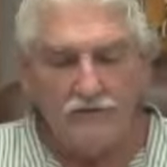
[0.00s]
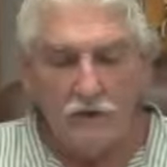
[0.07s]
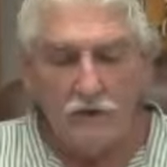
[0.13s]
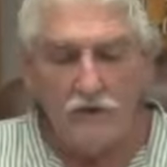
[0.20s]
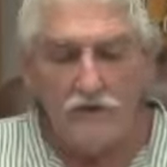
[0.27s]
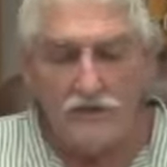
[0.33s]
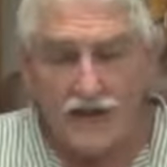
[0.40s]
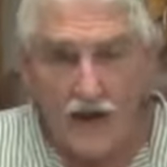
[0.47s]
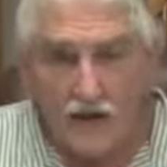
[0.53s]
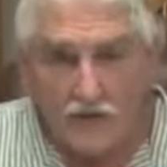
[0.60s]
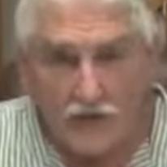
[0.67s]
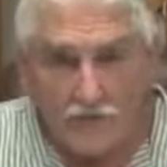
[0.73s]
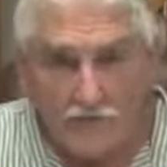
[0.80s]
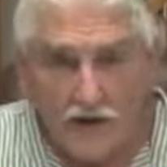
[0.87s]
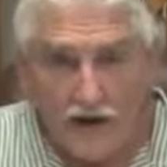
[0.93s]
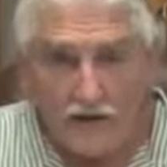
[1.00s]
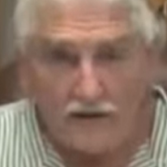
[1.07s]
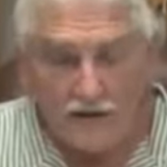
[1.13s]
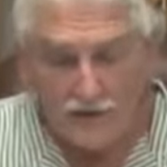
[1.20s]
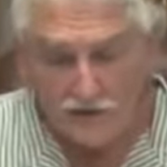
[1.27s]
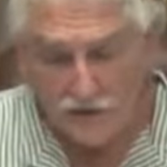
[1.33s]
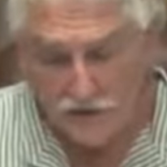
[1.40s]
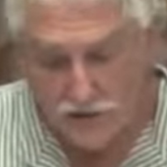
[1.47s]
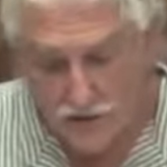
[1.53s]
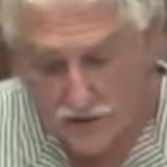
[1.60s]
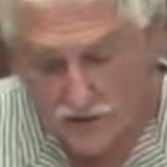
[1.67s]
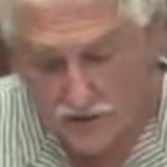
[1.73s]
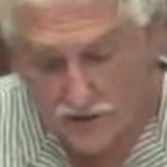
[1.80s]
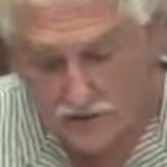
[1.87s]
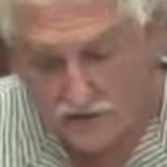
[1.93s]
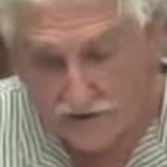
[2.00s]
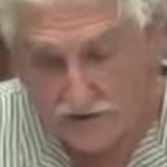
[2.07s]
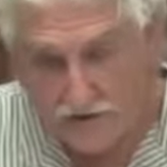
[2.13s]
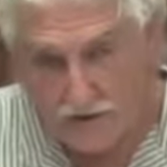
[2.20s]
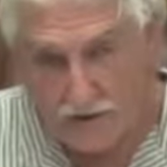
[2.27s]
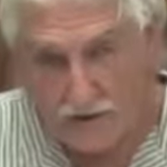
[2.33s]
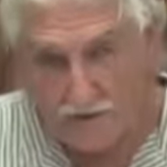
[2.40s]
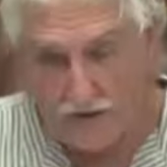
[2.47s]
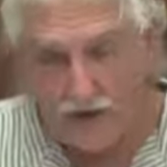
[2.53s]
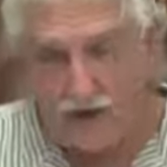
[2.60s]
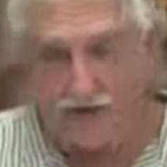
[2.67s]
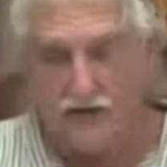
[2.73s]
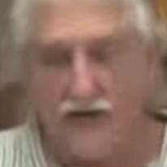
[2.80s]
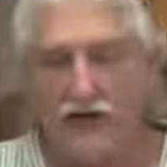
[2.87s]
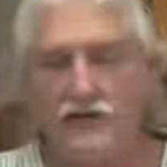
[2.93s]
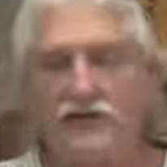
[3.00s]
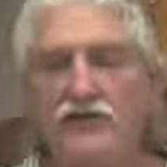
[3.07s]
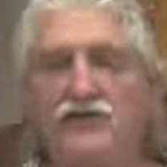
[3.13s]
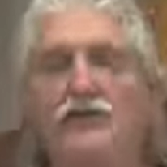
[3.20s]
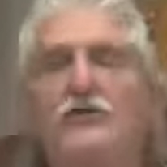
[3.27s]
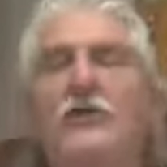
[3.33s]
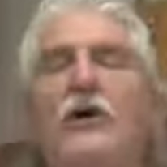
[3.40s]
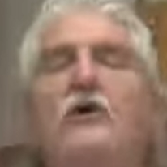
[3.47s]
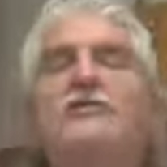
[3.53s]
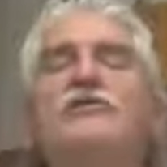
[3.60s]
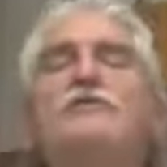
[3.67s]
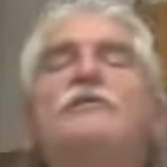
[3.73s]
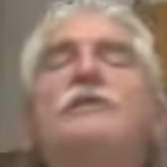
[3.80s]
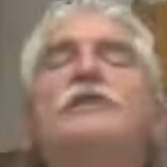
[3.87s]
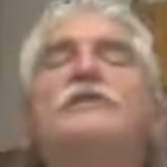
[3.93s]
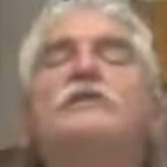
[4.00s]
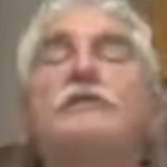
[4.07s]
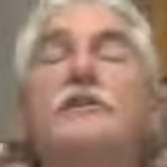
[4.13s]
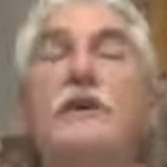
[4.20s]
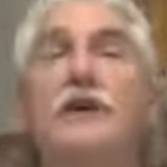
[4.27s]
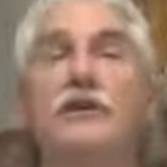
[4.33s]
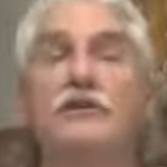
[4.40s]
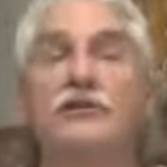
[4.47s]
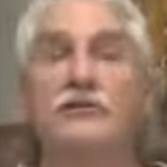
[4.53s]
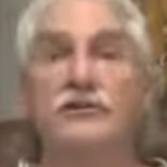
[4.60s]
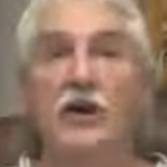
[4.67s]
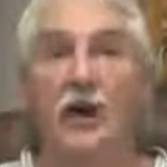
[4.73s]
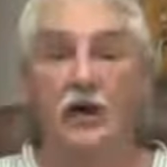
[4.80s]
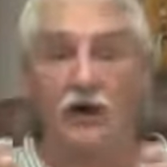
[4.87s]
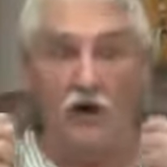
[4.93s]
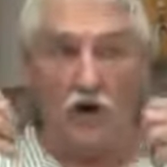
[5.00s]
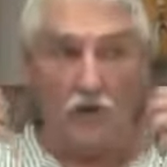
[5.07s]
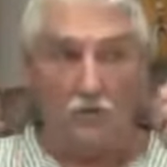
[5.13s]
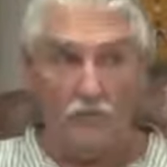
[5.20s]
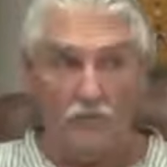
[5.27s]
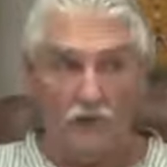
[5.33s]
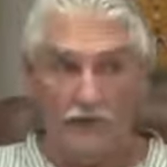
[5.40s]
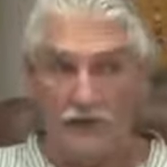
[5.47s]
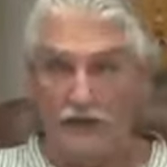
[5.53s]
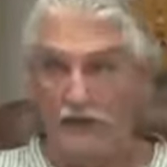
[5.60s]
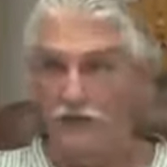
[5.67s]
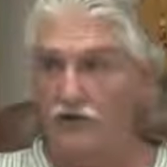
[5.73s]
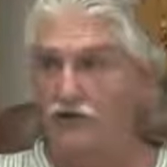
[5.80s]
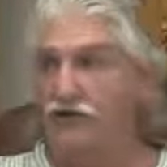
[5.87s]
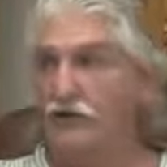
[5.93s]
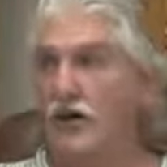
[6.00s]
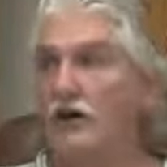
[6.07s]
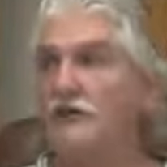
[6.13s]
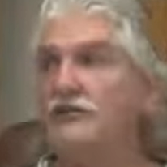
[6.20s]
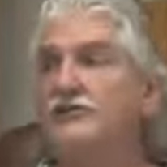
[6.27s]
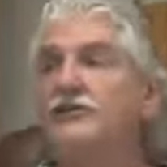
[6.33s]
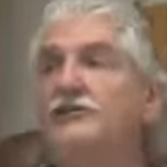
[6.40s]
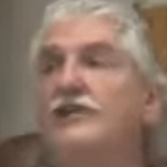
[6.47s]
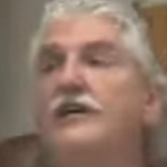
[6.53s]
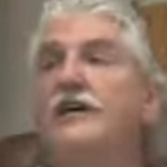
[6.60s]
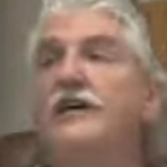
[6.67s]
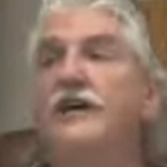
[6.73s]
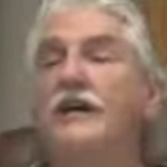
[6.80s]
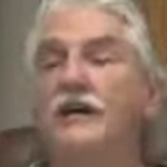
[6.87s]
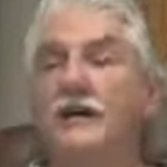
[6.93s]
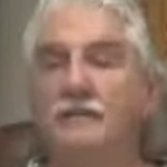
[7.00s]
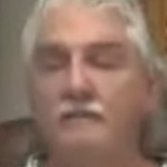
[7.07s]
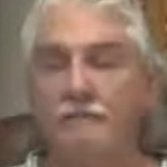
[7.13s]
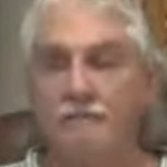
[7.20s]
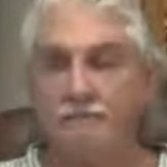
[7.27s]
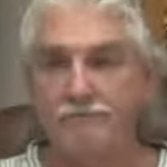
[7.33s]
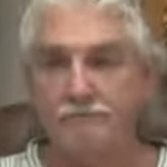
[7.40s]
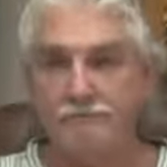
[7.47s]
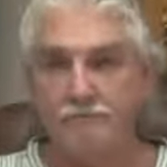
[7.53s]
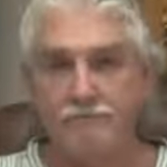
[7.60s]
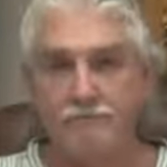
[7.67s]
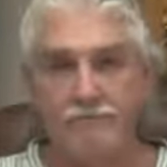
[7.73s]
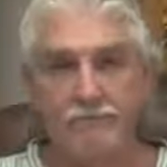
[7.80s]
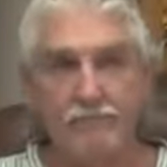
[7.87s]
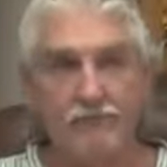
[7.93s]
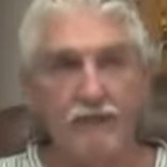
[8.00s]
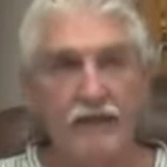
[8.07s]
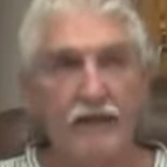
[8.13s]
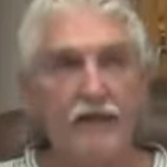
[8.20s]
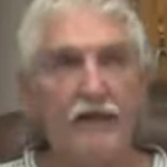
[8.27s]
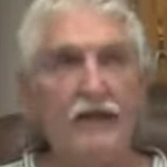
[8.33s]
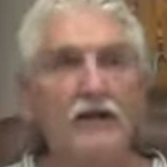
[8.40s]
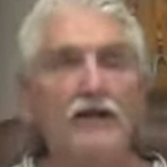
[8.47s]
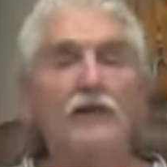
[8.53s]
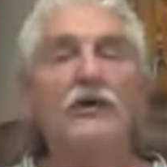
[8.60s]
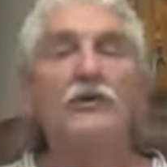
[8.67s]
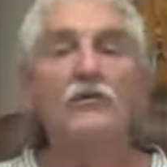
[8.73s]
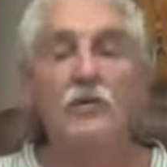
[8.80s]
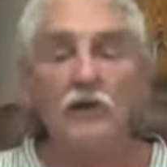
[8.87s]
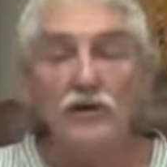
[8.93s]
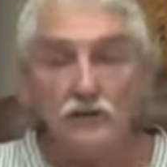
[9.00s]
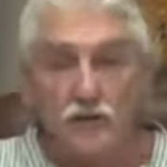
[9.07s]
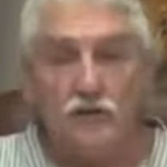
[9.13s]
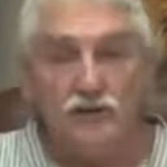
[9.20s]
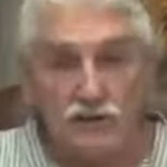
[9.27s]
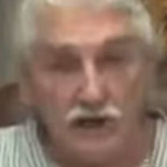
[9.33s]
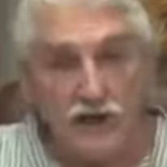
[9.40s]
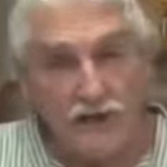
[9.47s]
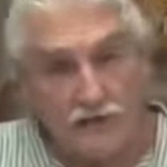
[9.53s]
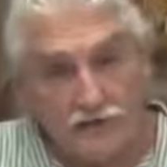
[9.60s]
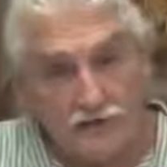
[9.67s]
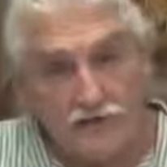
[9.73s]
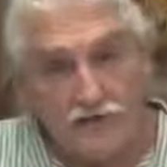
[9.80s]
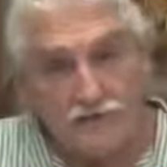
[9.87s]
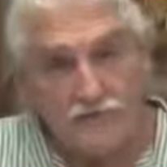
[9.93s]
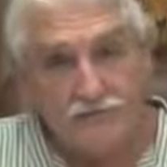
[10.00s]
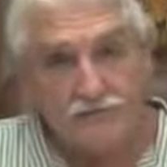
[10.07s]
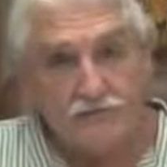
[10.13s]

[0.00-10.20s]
focus now on that. Get through this because as you grow spiritually and you start opening and you start seeing, your world will change.